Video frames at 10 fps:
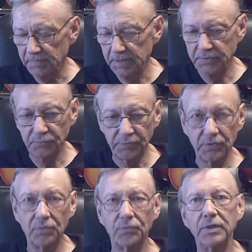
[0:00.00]
Is we
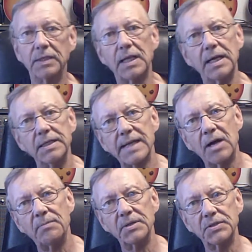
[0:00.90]
don't realize
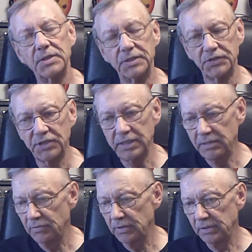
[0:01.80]
how much of the seed
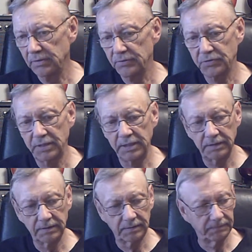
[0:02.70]
oils
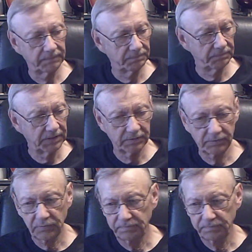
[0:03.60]
in this